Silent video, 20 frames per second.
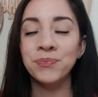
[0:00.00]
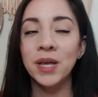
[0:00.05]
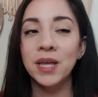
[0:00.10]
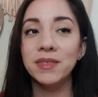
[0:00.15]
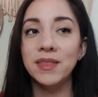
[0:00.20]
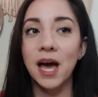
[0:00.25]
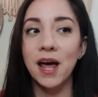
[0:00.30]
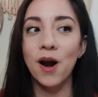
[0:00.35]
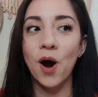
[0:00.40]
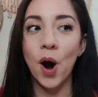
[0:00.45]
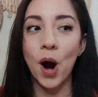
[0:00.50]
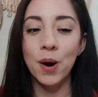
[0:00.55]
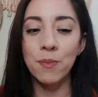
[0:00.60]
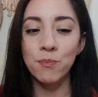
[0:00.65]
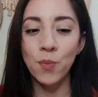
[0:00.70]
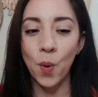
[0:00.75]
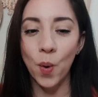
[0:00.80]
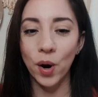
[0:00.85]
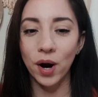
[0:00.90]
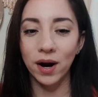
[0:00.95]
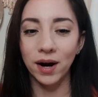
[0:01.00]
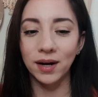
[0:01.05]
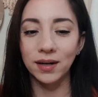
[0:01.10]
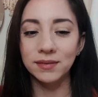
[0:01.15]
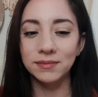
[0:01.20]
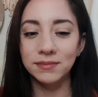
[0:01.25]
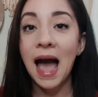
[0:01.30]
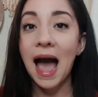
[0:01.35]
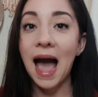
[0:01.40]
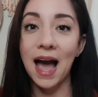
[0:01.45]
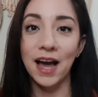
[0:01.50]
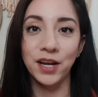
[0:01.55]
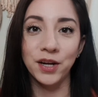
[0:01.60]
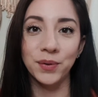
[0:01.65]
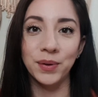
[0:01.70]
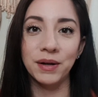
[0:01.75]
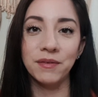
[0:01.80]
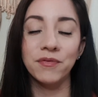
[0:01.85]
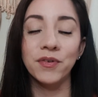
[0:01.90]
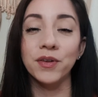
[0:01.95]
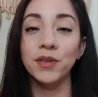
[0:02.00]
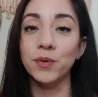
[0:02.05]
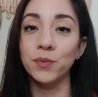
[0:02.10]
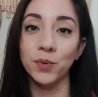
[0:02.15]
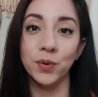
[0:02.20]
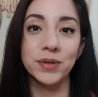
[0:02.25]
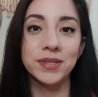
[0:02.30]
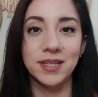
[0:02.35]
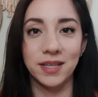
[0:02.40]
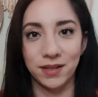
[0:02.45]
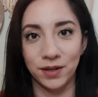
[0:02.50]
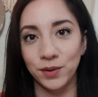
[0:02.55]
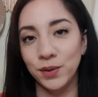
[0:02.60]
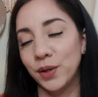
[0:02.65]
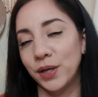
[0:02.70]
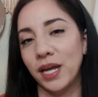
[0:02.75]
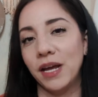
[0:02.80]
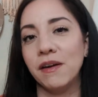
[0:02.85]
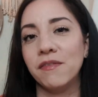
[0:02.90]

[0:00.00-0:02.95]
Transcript: that are more accurate for the roles that they're looking